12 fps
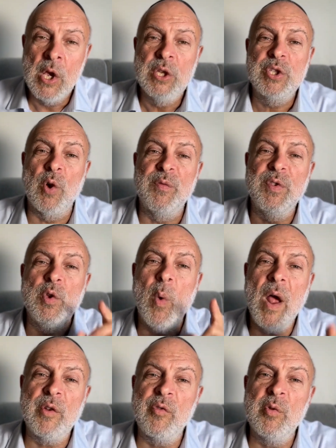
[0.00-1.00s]
So if you
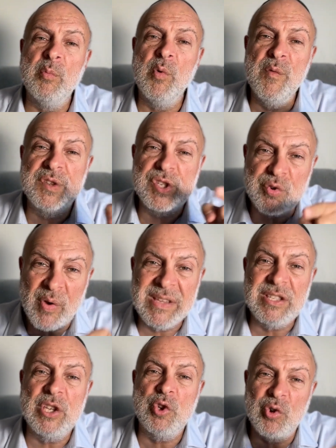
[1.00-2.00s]
want to remove
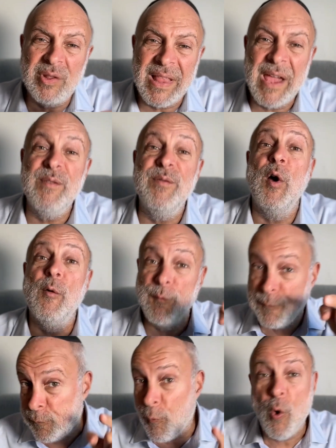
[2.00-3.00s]
stress in your life
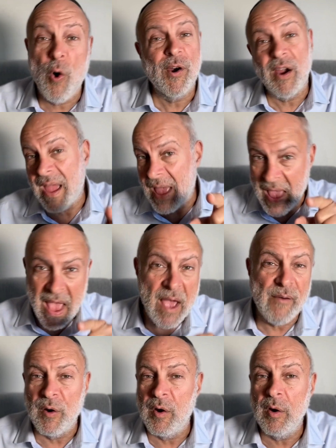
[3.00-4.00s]

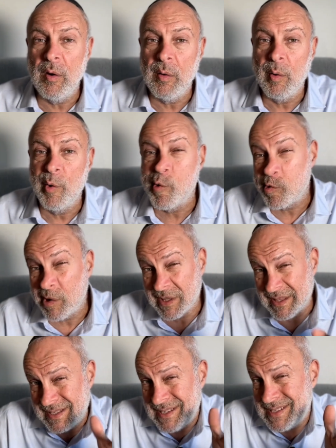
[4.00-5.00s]
forever, or
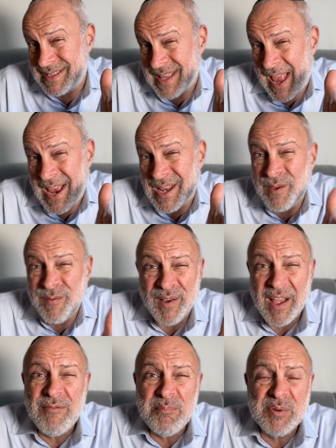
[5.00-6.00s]
at least
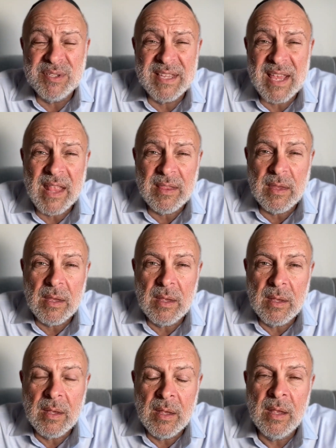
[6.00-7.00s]
85%,
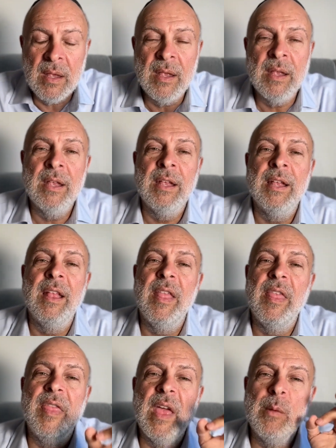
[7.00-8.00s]

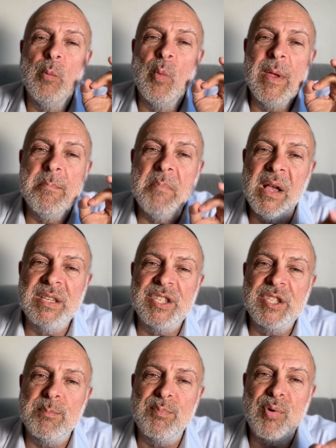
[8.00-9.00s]
then we
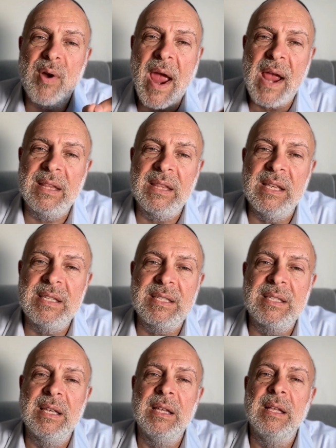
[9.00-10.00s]
must
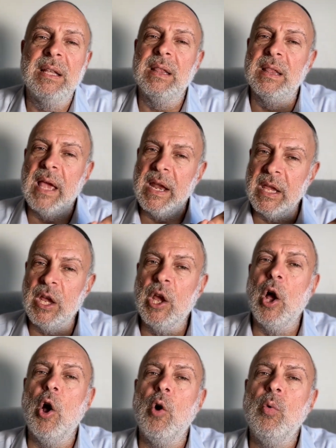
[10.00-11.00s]
practice letting
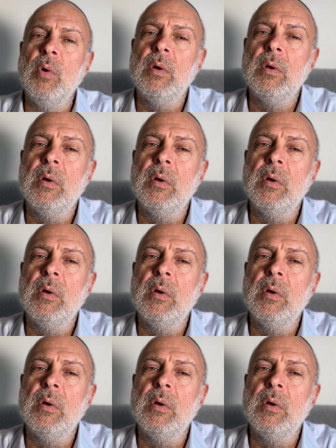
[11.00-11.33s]
go